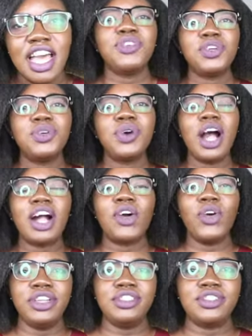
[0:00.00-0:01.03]
If you are
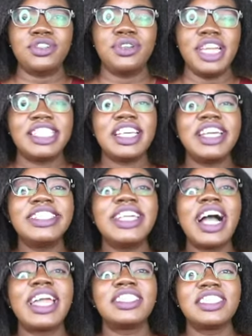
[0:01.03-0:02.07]
going to create a
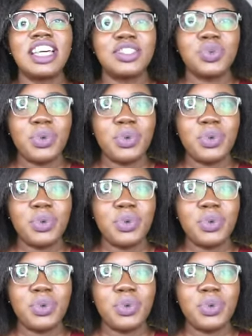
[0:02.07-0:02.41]
diet that